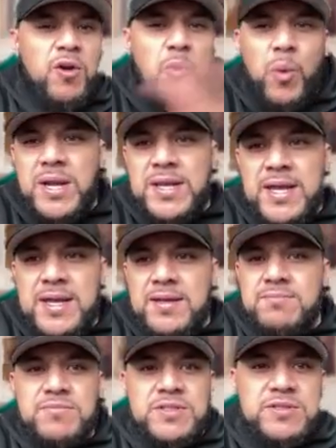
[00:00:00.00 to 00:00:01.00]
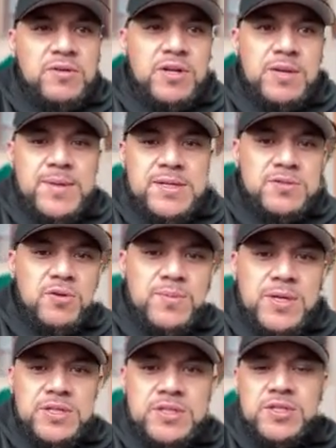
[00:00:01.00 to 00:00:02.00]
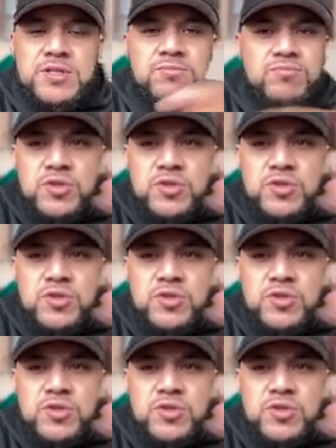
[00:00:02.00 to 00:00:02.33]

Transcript: One day, it's not going to matter so much.